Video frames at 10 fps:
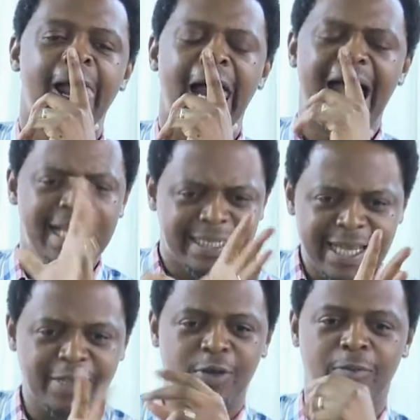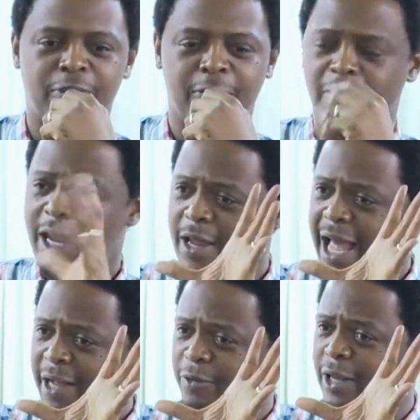and he said something very
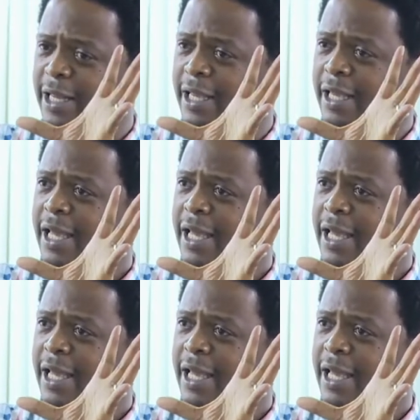actually